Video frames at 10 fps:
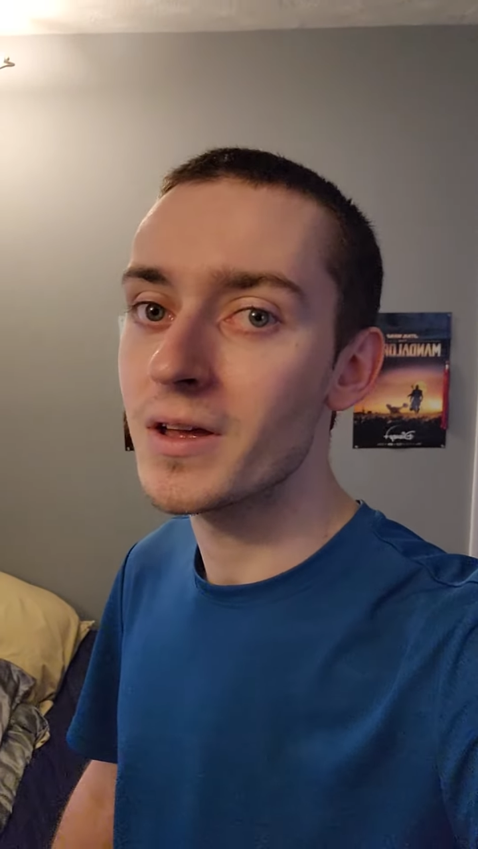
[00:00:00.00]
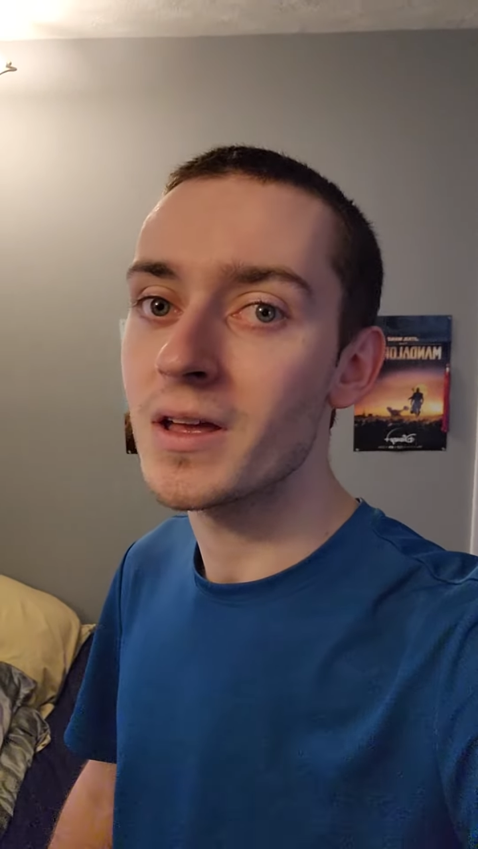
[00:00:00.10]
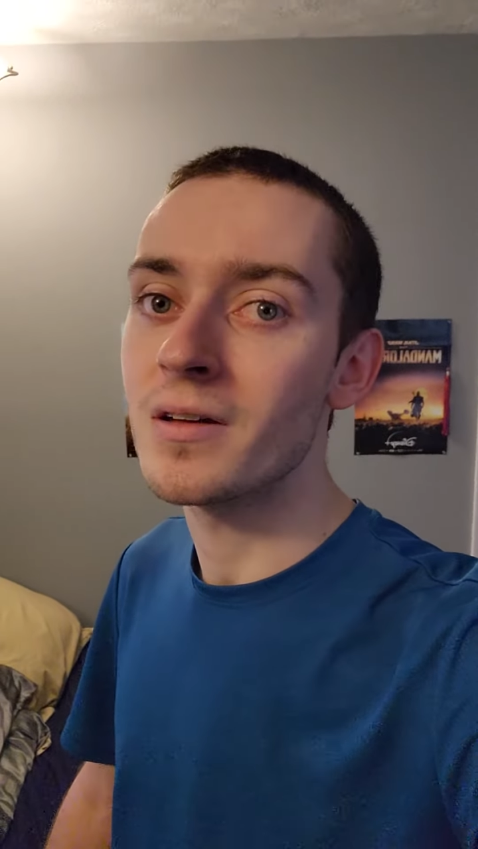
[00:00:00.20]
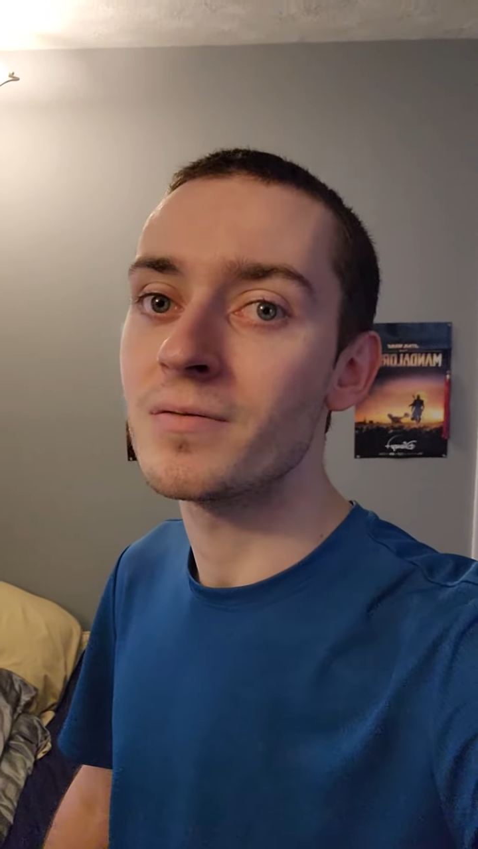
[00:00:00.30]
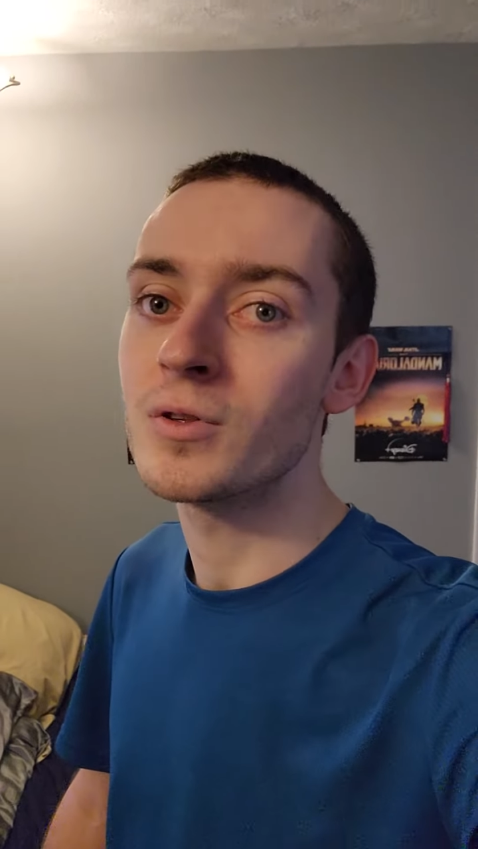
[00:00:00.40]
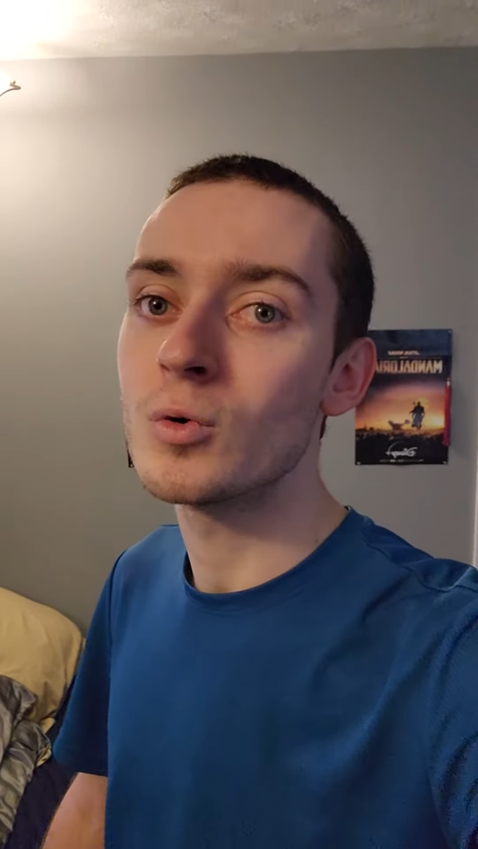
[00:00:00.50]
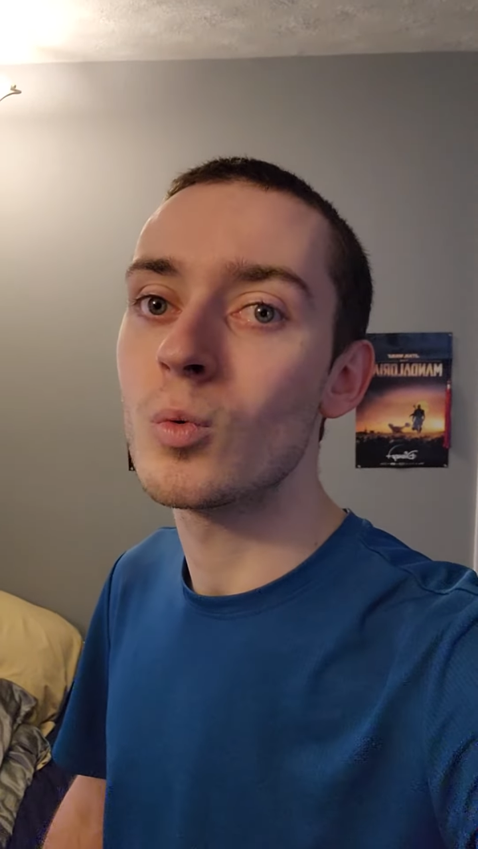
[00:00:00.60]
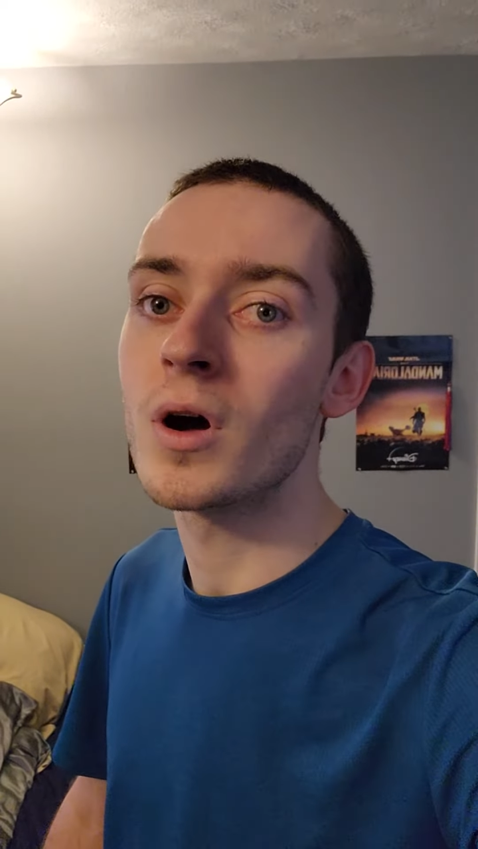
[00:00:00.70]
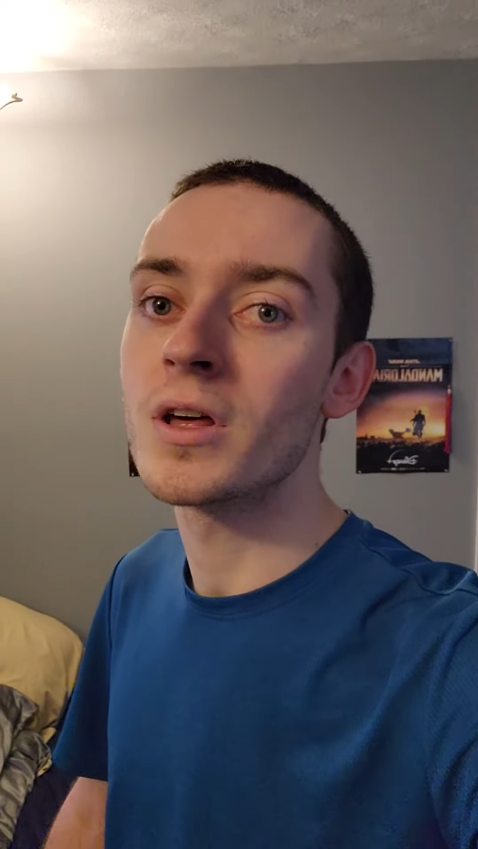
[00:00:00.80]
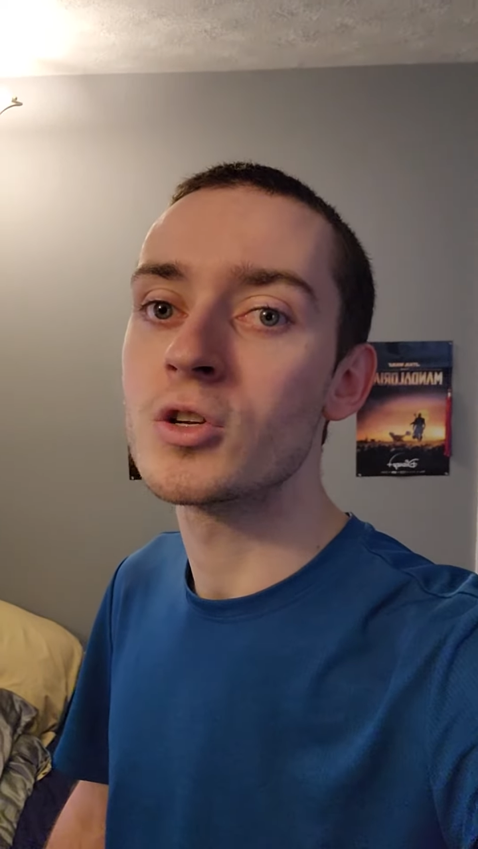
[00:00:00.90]
If you
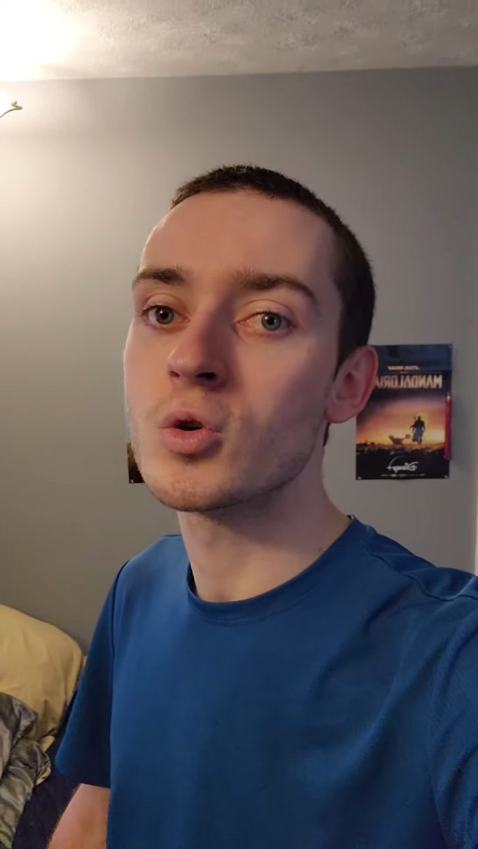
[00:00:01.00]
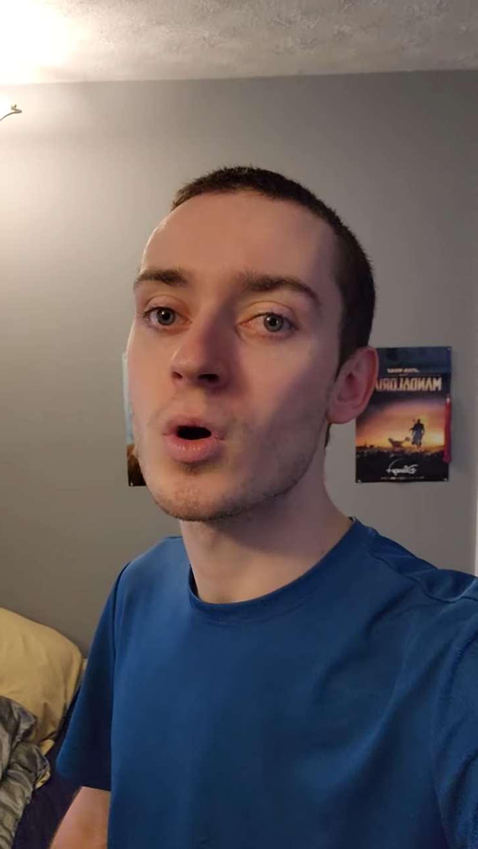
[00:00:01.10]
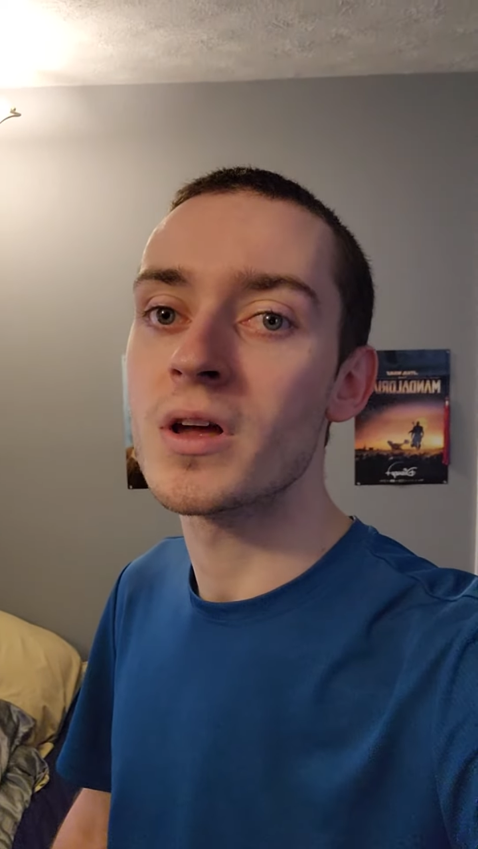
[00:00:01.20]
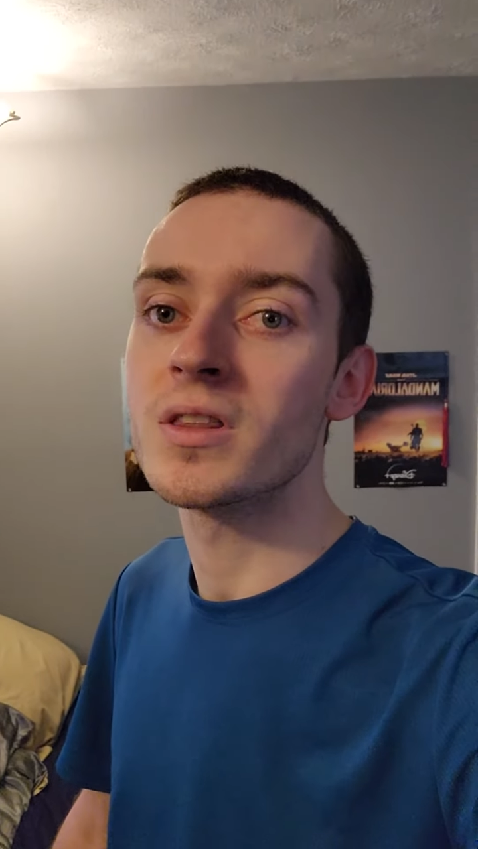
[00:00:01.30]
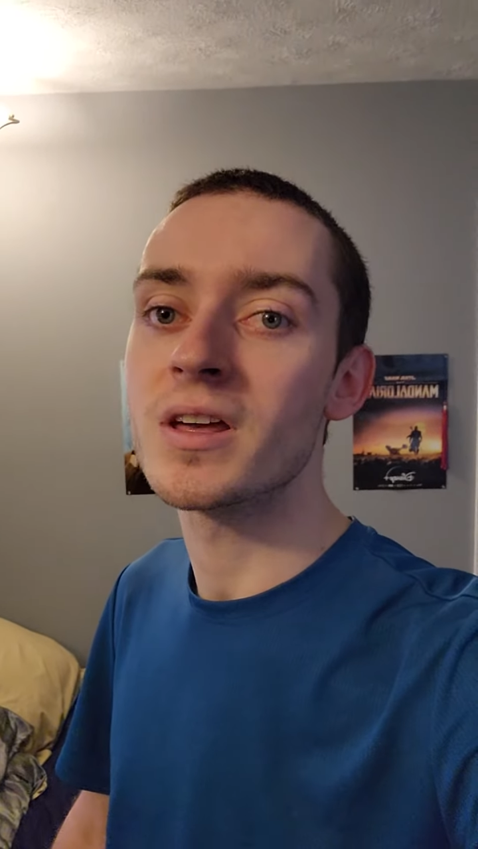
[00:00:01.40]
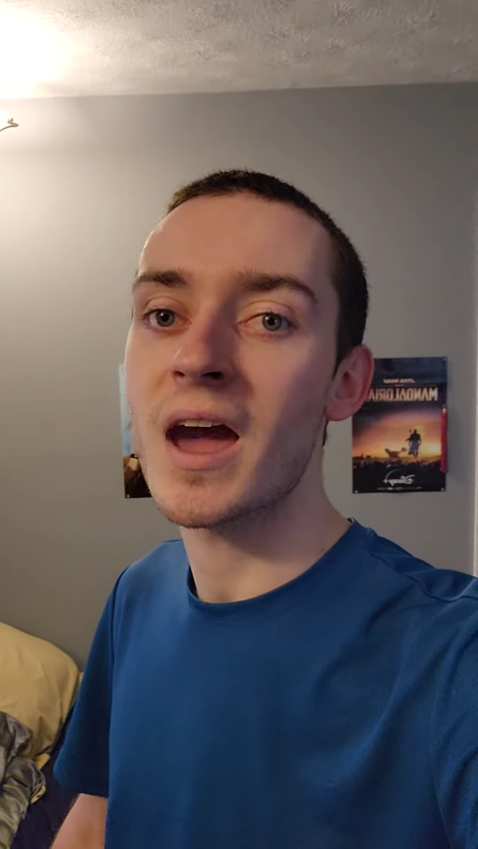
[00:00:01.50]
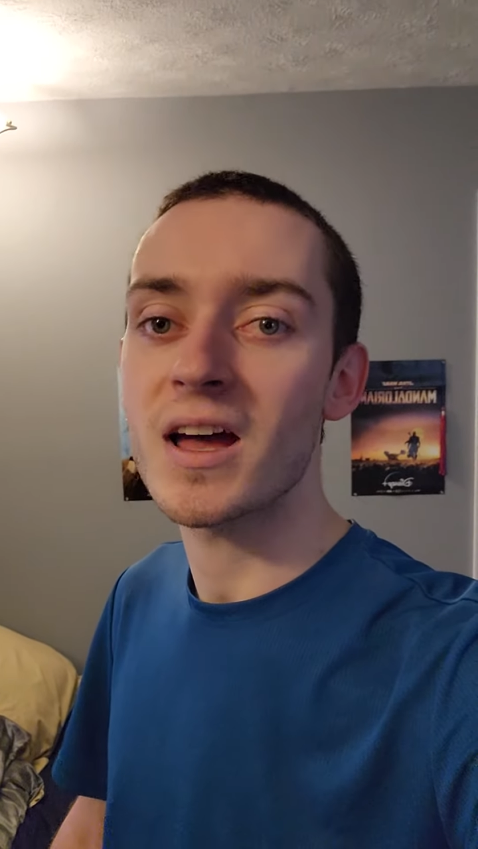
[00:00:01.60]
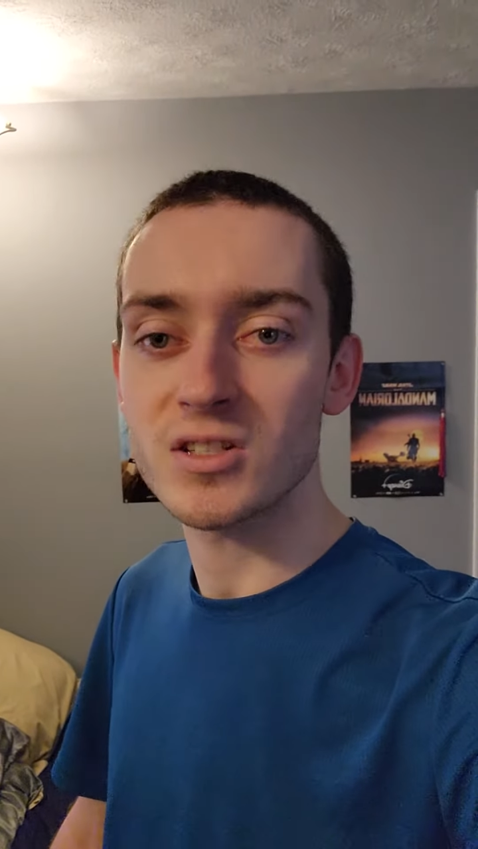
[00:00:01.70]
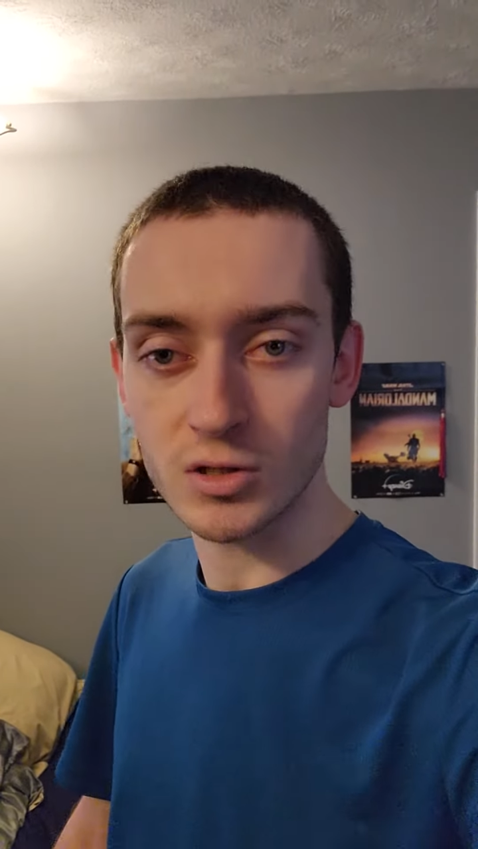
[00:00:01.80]
want to join the cast